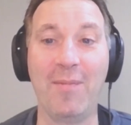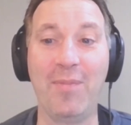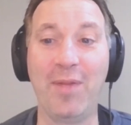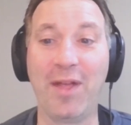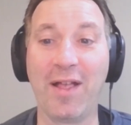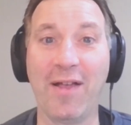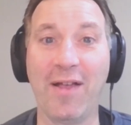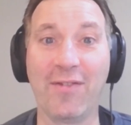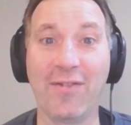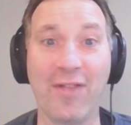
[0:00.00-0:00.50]

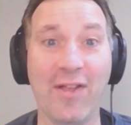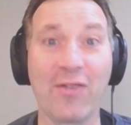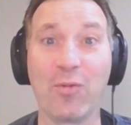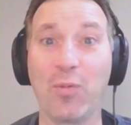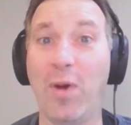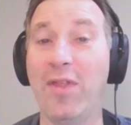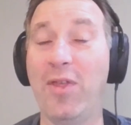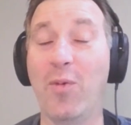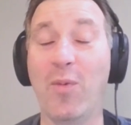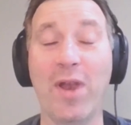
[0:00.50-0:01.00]
because that's
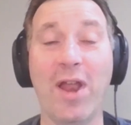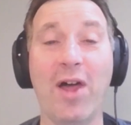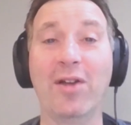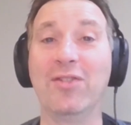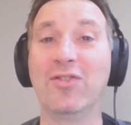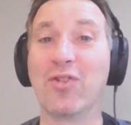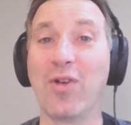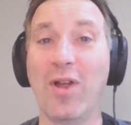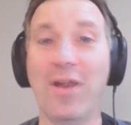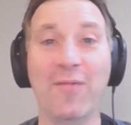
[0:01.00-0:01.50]
why they went out
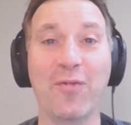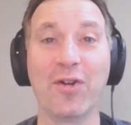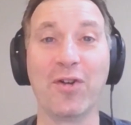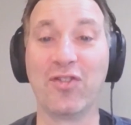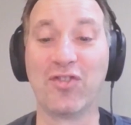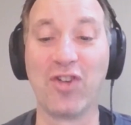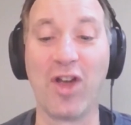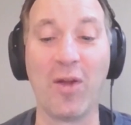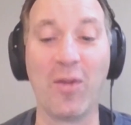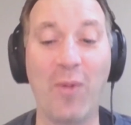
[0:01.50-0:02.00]
and traded for
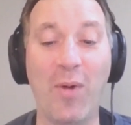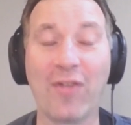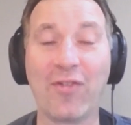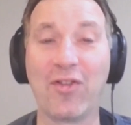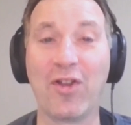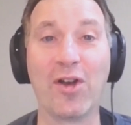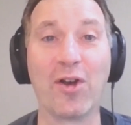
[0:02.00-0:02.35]
Deshaun Watson